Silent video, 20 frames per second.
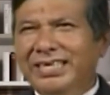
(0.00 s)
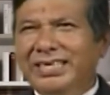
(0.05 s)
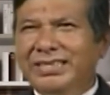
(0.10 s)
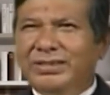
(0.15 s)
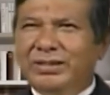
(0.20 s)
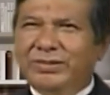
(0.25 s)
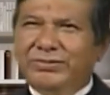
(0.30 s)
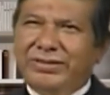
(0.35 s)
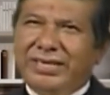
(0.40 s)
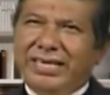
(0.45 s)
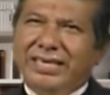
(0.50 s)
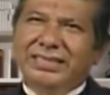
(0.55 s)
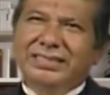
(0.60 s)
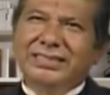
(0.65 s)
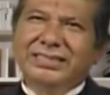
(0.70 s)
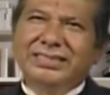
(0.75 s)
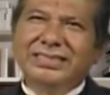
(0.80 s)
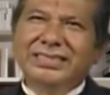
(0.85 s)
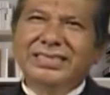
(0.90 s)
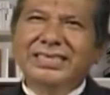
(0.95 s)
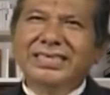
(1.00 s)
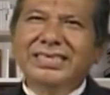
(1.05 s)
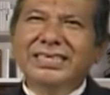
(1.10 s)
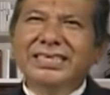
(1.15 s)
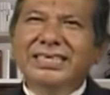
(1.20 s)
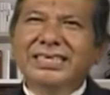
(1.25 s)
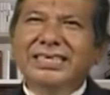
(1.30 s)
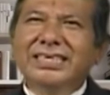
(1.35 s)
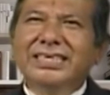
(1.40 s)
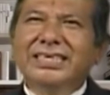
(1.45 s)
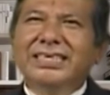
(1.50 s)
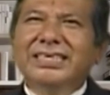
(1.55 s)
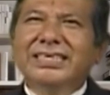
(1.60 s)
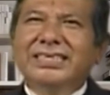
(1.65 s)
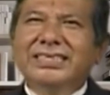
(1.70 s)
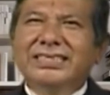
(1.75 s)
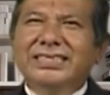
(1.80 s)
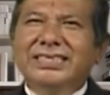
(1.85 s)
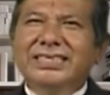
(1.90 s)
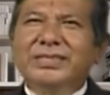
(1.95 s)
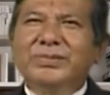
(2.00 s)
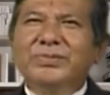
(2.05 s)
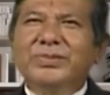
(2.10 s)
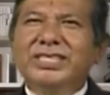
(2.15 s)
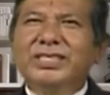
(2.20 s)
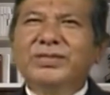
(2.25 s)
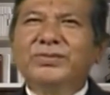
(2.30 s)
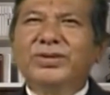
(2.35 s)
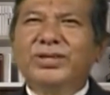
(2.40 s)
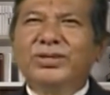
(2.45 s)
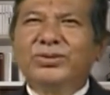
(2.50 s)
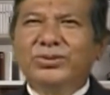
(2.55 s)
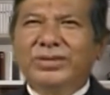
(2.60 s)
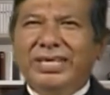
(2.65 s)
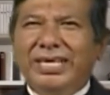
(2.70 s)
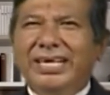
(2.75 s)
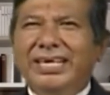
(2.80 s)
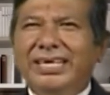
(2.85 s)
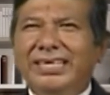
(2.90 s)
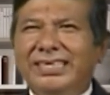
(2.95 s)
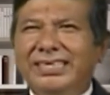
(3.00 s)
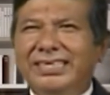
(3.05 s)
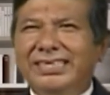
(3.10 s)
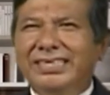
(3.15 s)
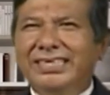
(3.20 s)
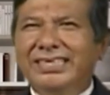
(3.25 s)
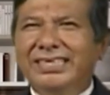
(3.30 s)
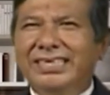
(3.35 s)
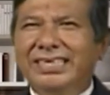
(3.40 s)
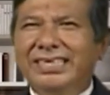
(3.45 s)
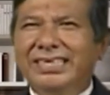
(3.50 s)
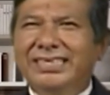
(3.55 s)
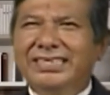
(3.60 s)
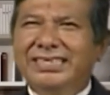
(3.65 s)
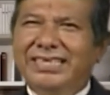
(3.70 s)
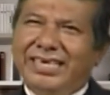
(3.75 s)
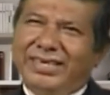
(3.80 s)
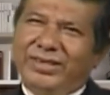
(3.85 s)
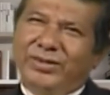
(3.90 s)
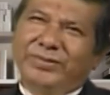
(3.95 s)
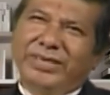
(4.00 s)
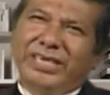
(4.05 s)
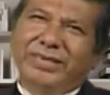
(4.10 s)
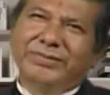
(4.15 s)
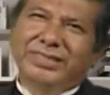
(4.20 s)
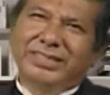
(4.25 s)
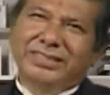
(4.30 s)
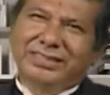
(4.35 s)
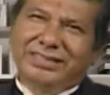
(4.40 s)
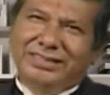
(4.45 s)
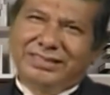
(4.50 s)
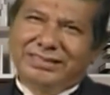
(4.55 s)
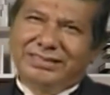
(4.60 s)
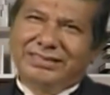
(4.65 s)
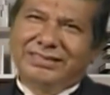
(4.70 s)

So friends, this much for today. Thank you very much.